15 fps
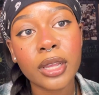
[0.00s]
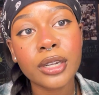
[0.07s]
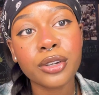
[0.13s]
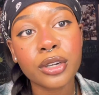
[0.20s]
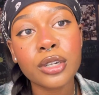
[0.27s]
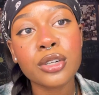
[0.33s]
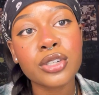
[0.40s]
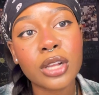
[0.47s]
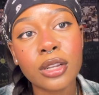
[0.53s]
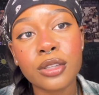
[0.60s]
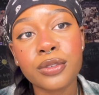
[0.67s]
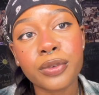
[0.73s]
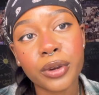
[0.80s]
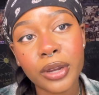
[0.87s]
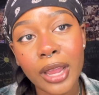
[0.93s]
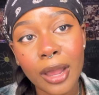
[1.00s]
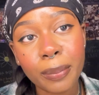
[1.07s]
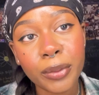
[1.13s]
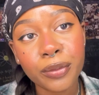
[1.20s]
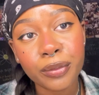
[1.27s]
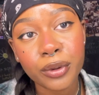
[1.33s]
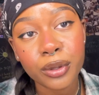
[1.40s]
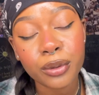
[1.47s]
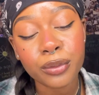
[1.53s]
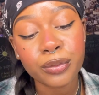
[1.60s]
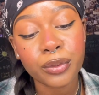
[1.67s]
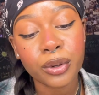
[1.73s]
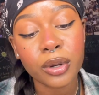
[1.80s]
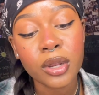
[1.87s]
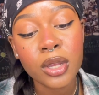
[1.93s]
and your inner child is very happy for you
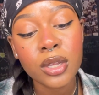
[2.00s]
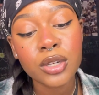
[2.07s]
for